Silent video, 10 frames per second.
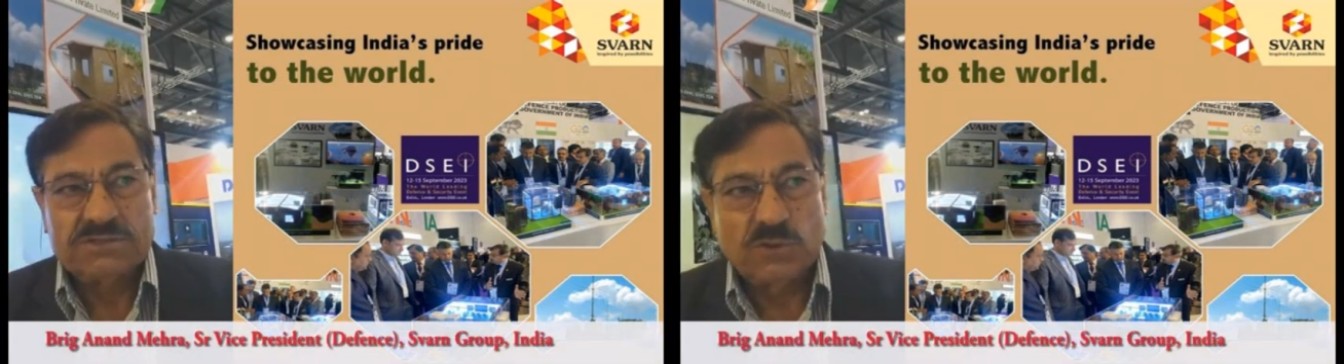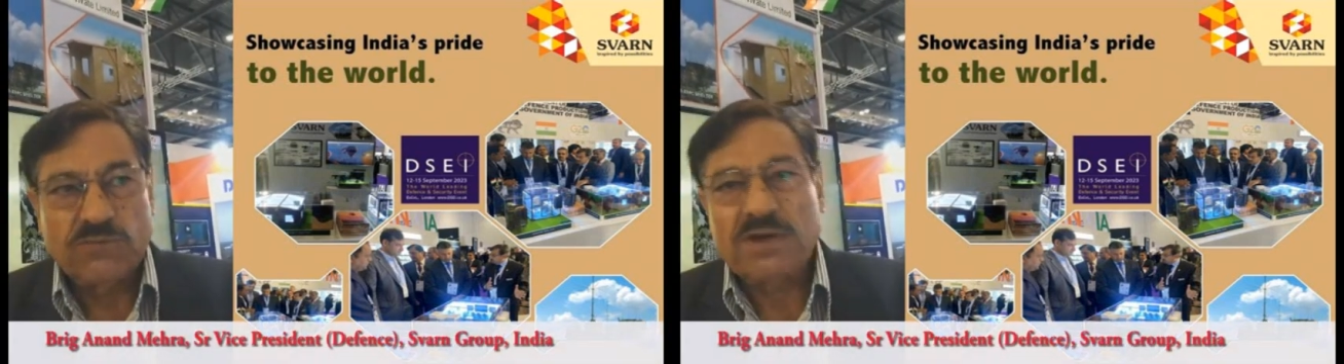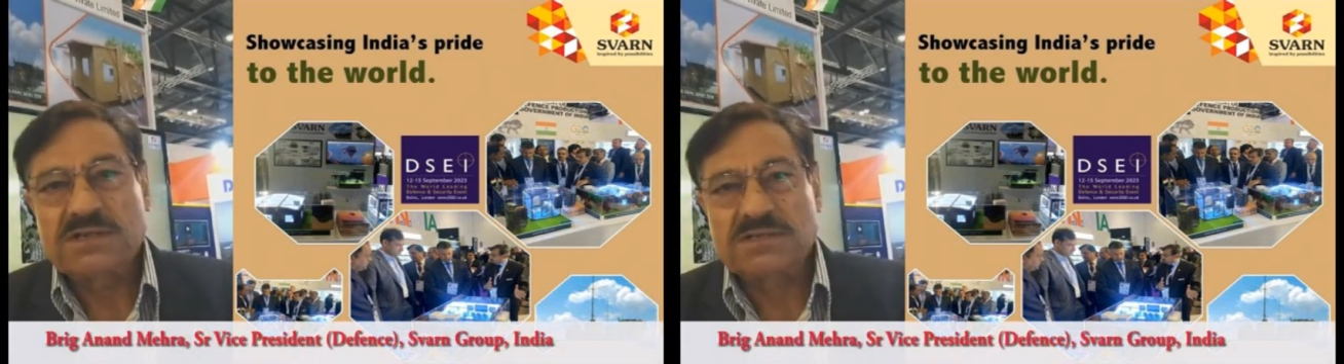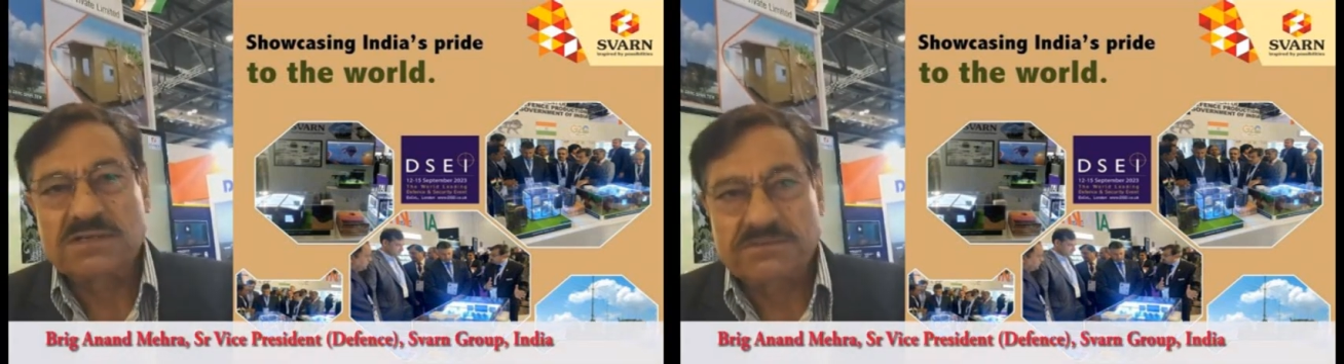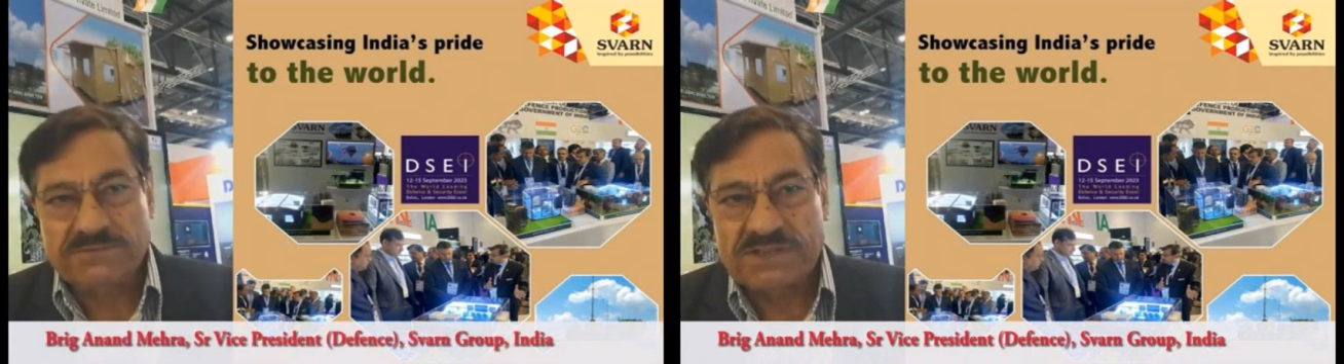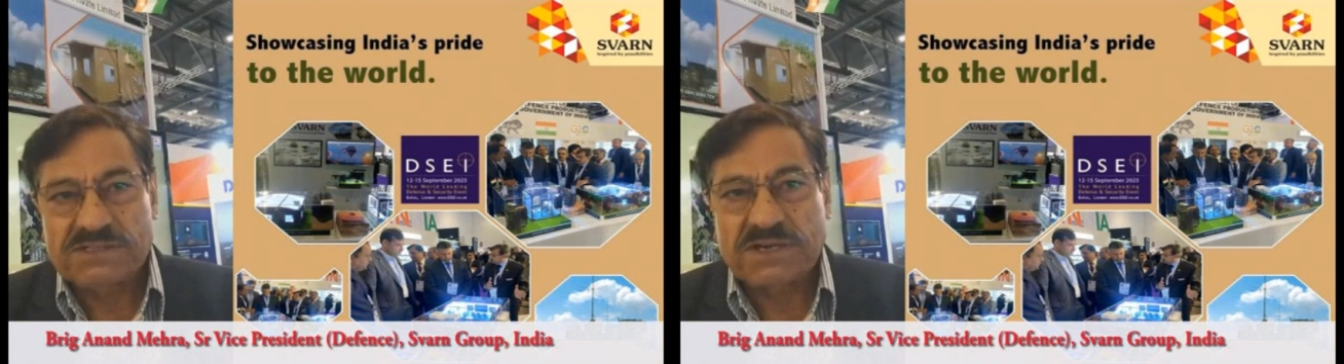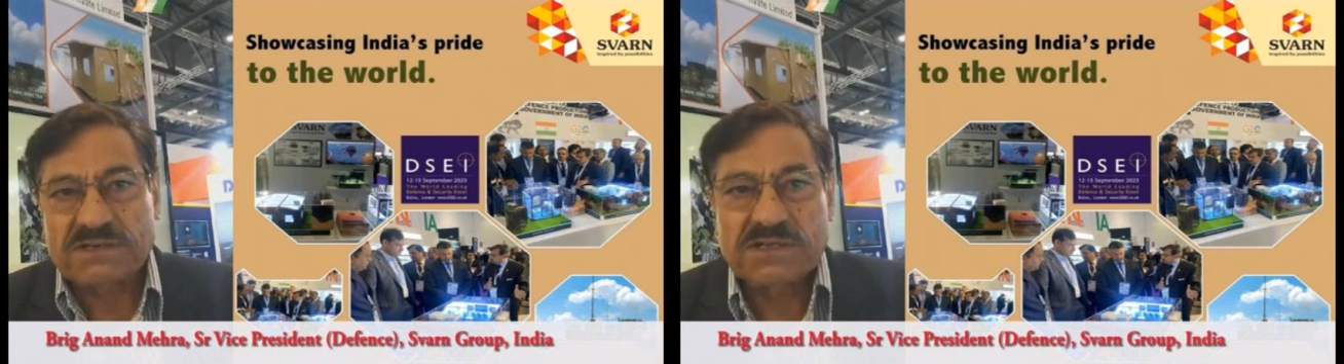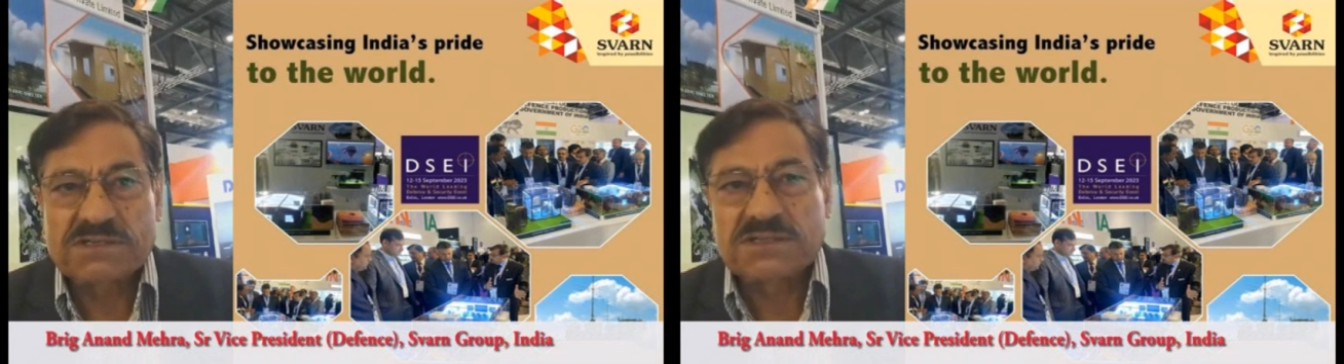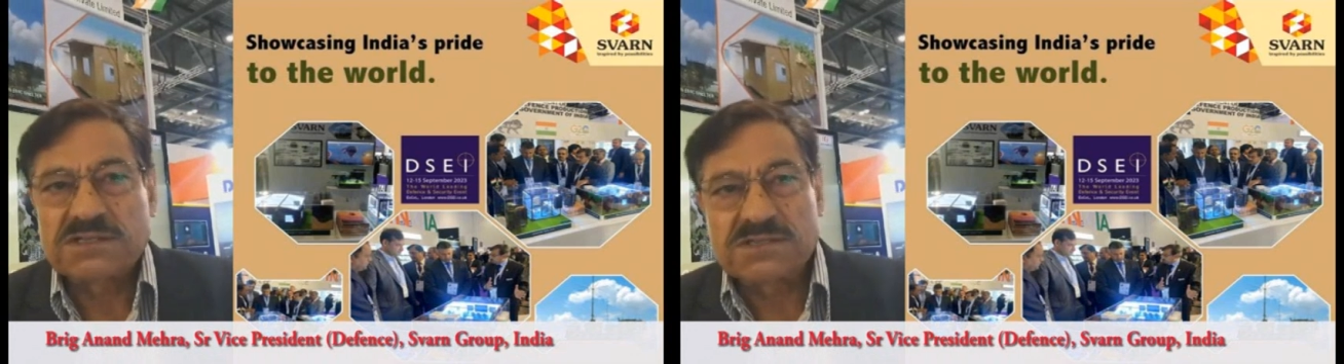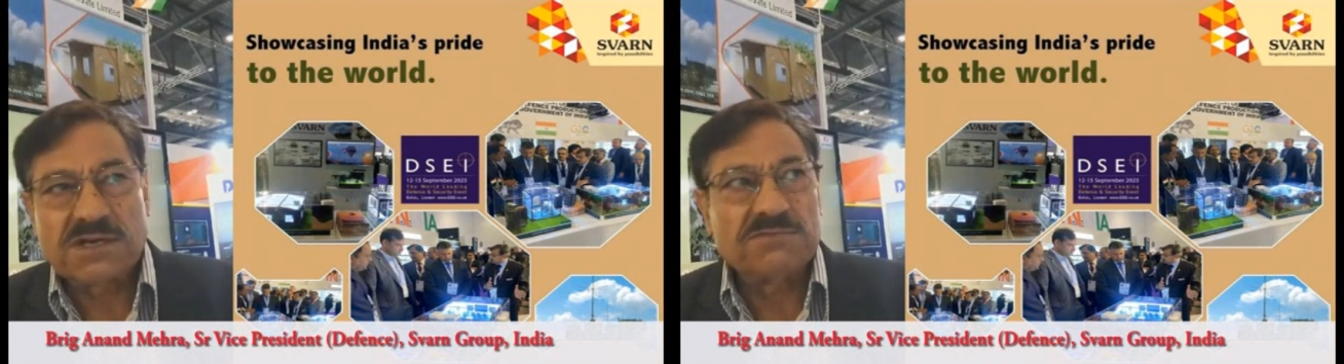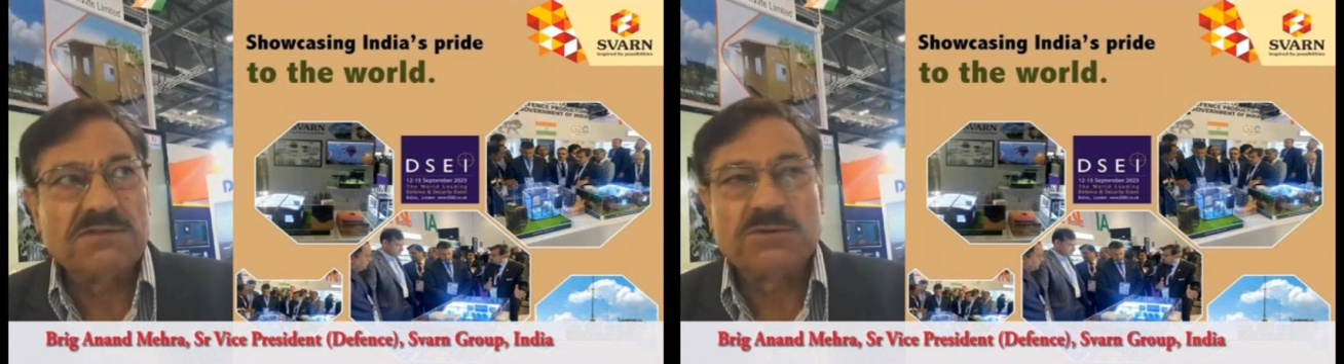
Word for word: So far as the defense sector is concerned,